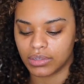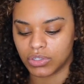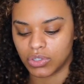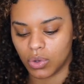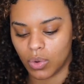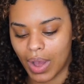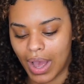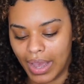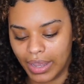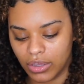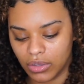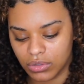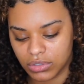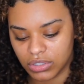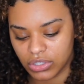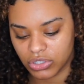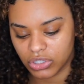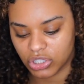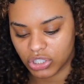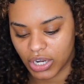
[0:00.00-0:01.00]
So I use
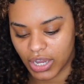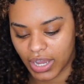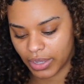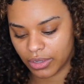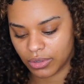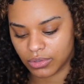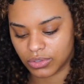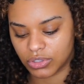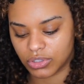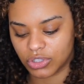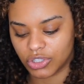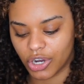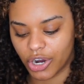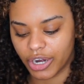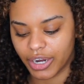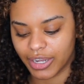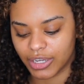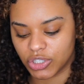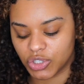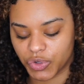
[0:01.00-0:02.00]
this shade,
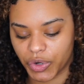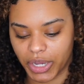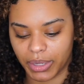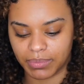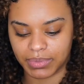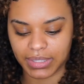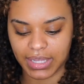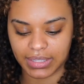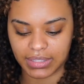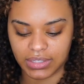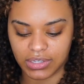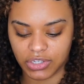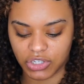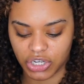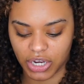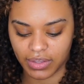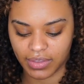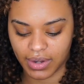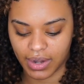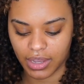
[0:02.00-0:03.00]
Dark Drapes. That's the
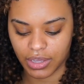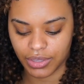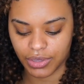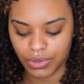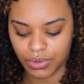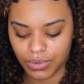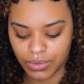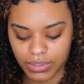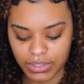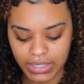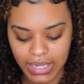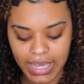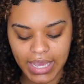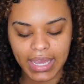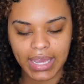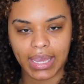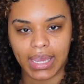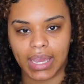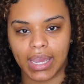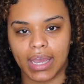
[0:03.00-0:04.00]
shade that I use,
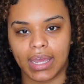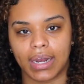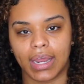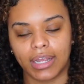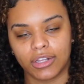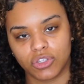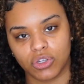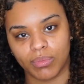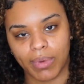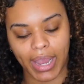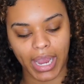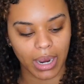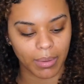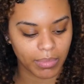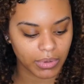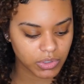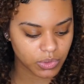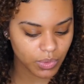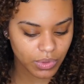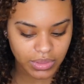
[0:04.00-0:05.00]
and I do my
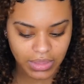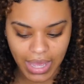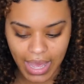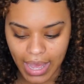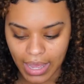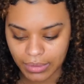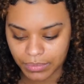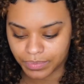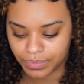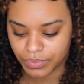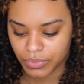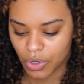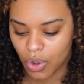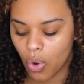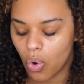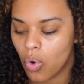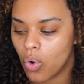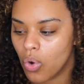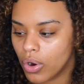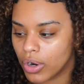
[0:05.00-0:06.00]
eyebrows with that.
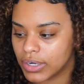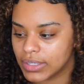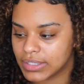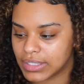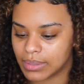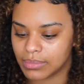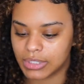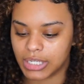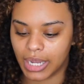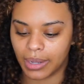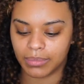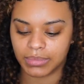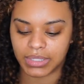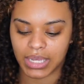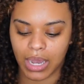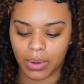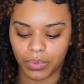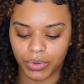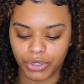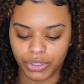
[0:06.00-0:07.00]
Or sometimes
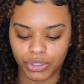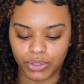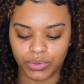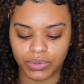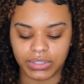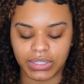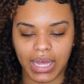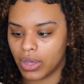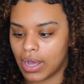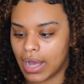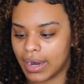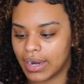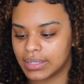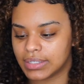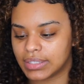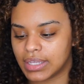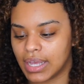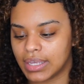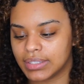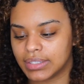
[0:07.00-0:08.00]
I would use the
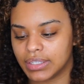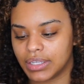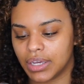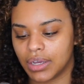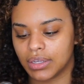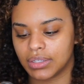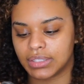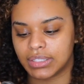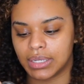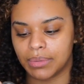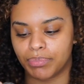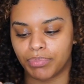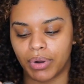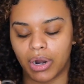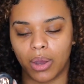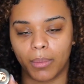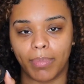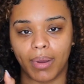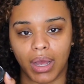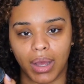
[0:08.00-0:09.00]
Anastasia
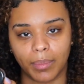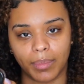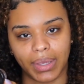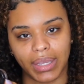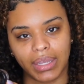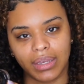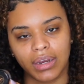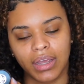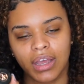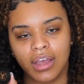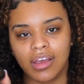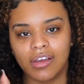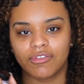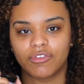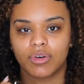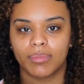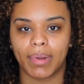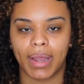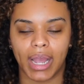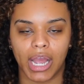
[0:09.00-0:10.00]
Dipbrow Pomade
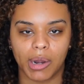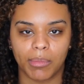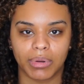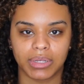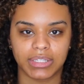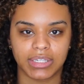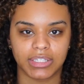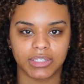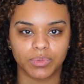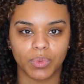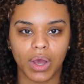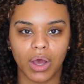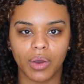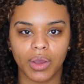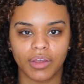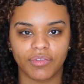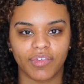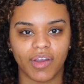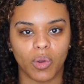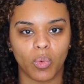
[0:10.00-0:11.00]
for my eyebrows as well
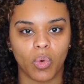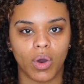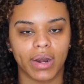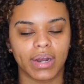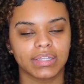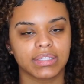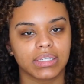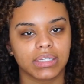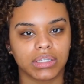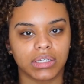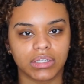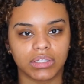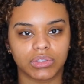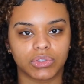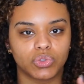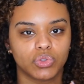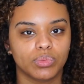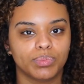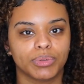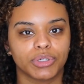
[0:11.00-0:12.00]
if I wanted to look
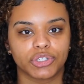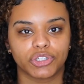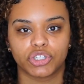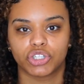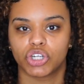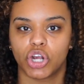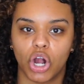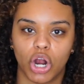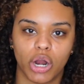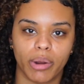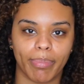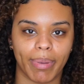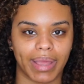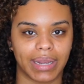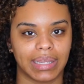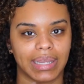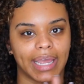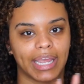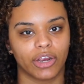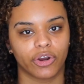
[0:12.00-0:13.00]
super sharp
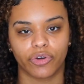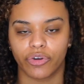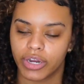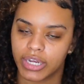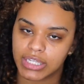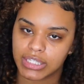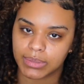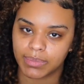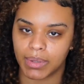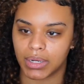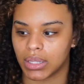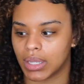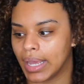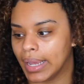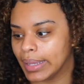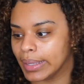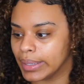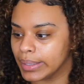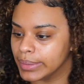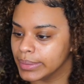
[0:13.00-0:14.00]
and like crisp and
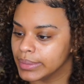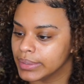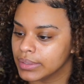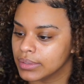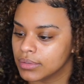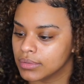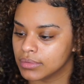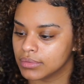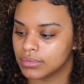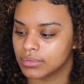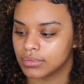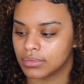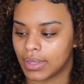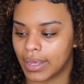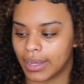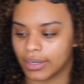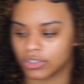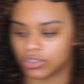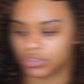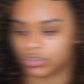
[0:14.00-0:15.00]
like
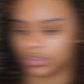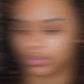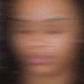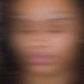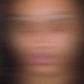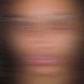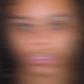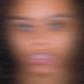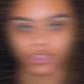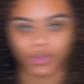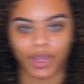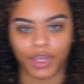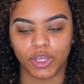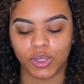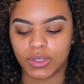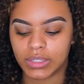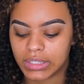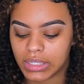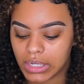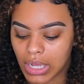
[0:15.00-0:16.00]
extra. Okay, so I
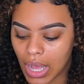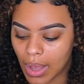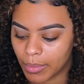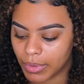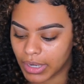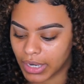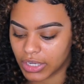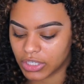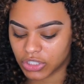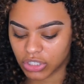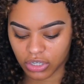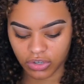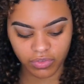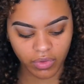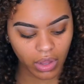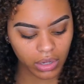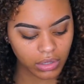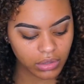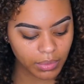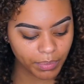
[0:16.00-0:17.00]
use the combination of
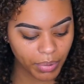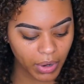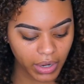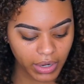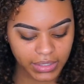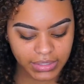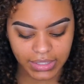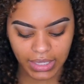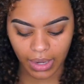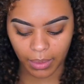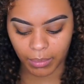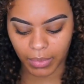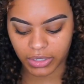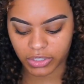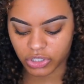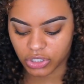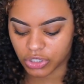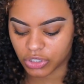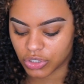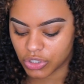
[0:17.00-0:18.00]
all the products that I
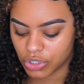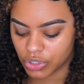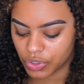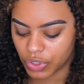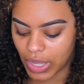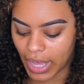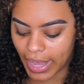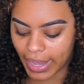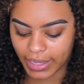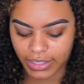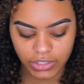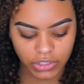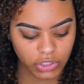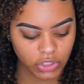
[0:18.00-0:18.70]
mentioned to you guys.